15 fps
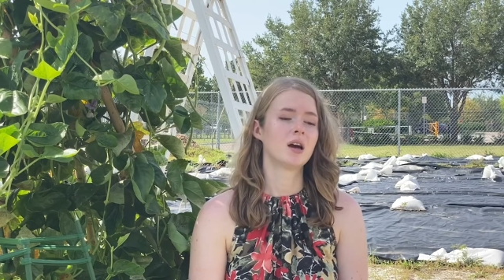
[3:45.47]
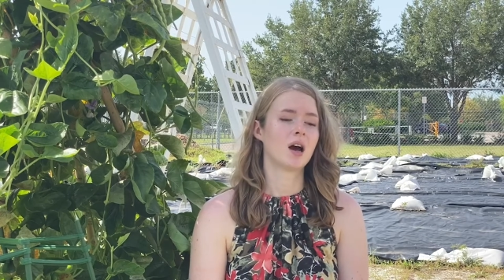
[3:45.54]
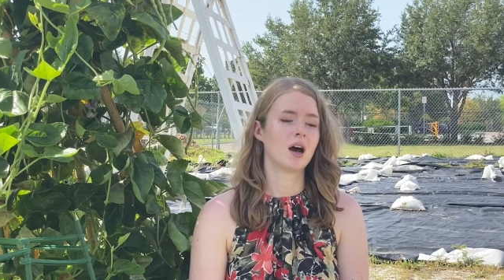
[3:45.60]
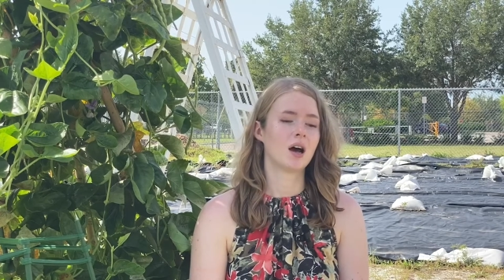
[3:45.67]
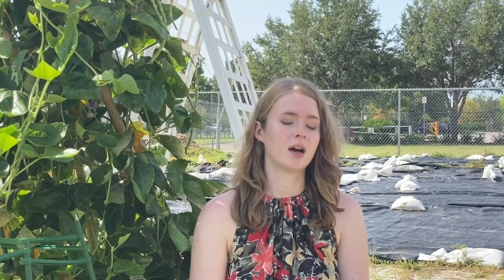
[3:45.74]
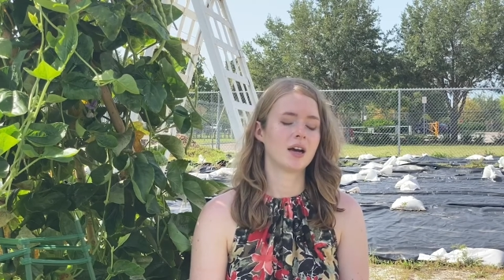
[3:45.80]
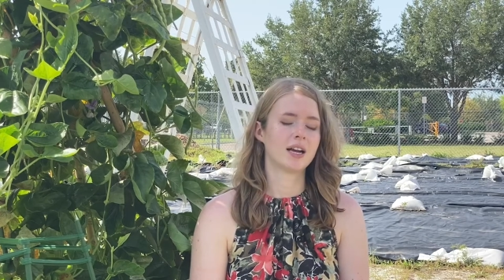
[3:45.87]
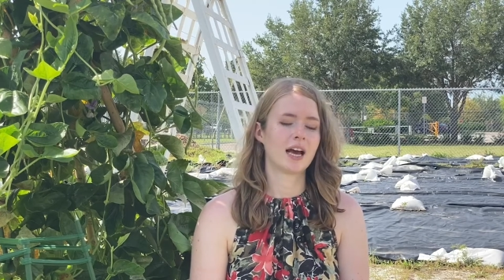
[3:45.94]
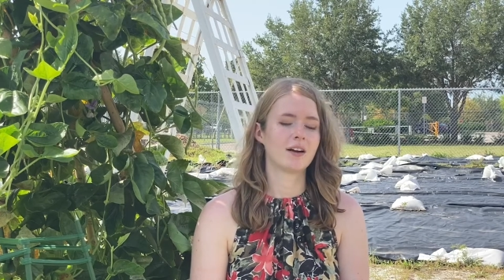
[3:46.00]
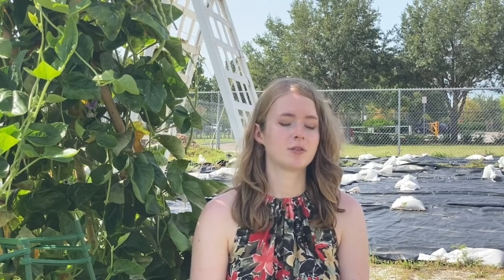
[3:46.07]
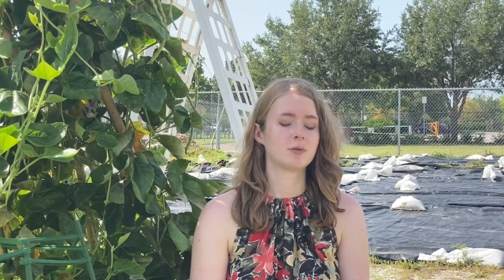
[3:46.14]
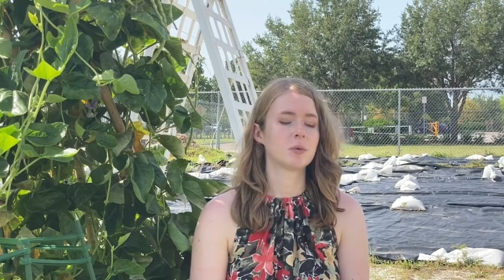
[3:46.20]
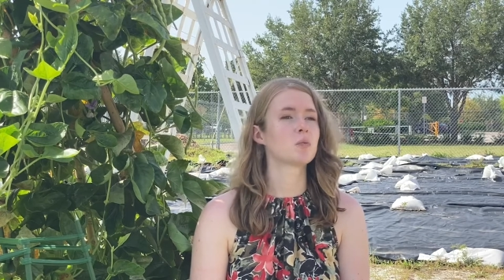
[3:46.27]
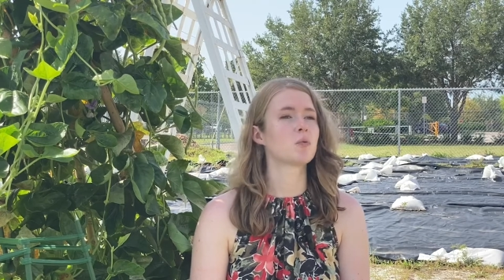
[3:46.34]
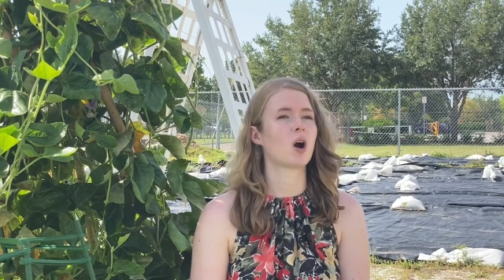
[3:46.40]
uh, and have to
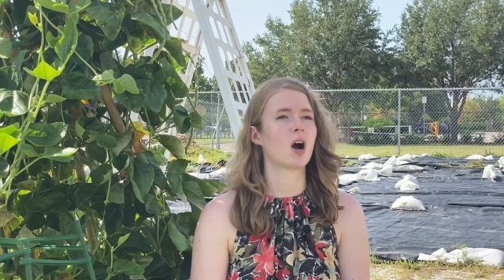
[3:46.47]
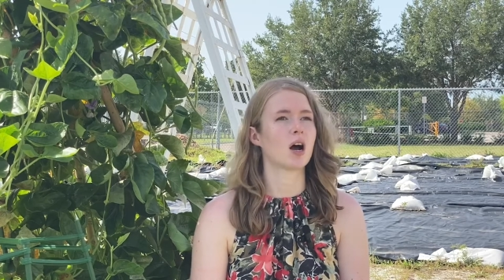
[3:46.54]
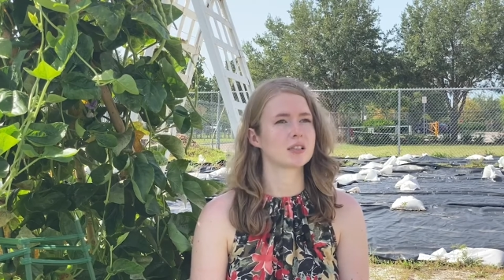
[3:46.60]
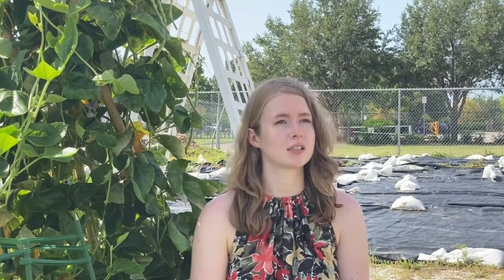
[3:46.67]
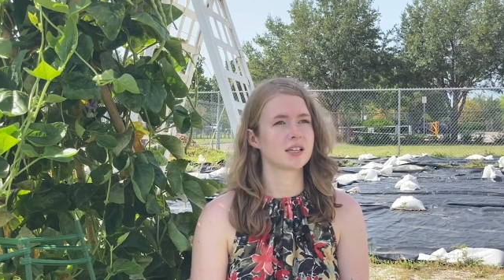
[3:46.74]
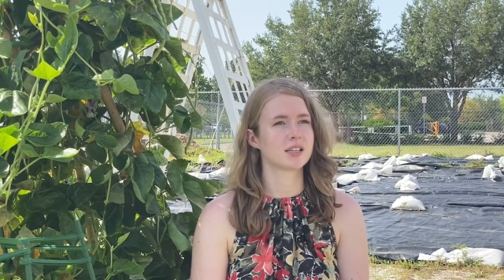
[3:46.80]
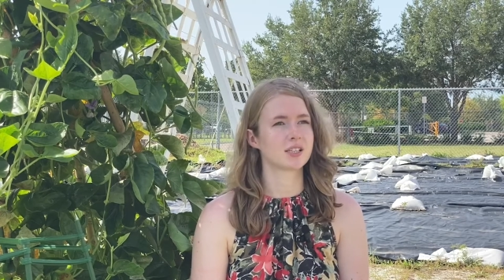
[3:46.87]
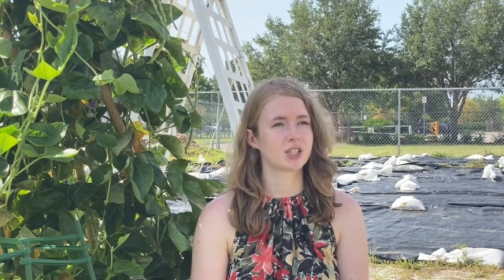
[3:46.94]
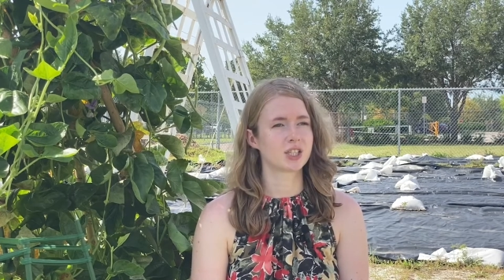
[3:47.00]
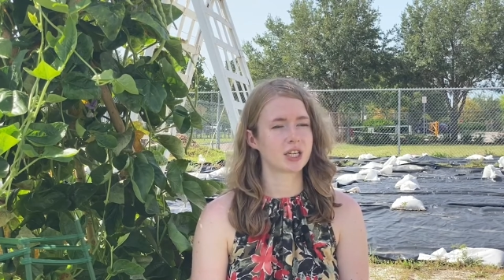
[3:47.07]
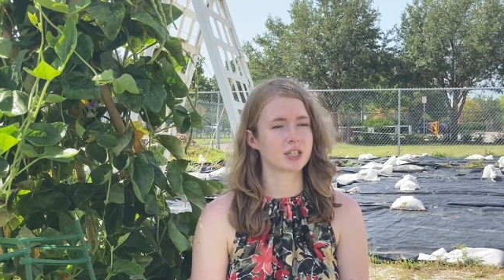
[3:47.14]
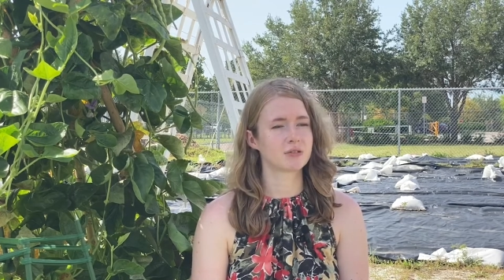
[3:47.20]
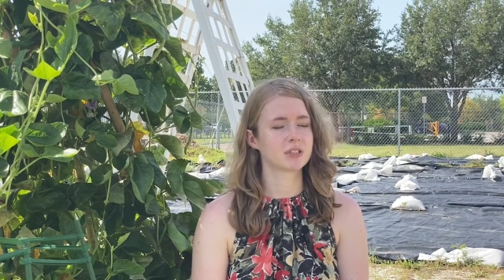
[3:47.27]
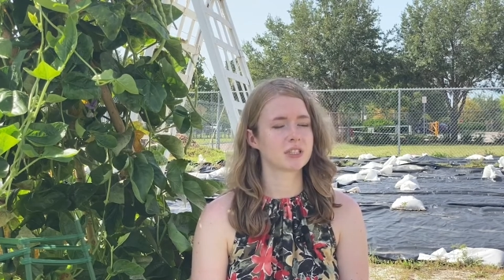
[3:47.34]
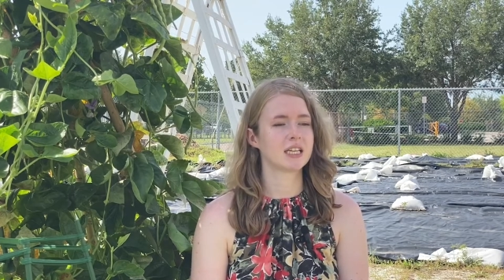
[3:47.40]
be processed
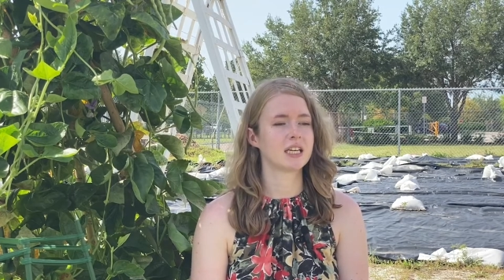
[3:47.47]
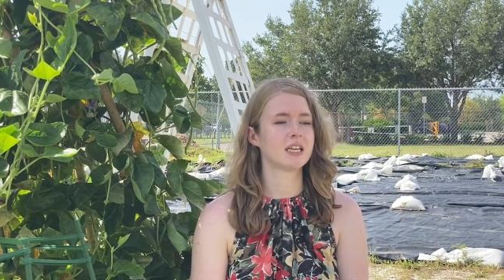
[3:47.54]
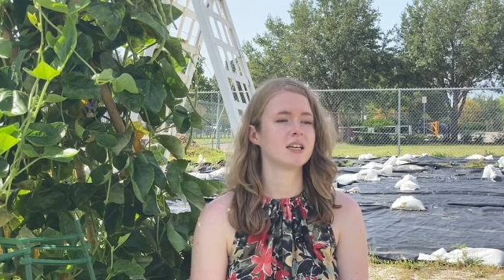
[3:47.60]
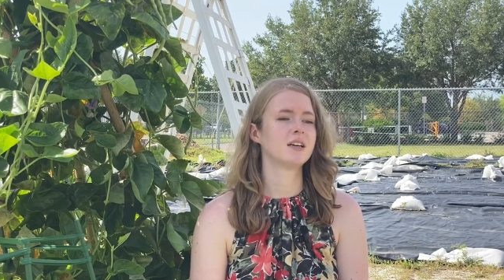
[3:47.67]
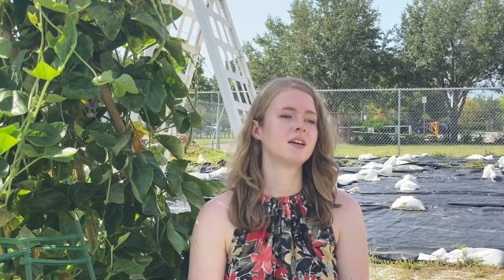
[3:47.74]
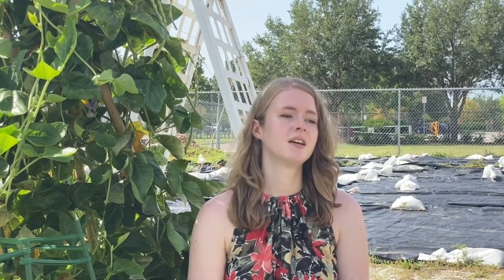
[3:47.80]
generally.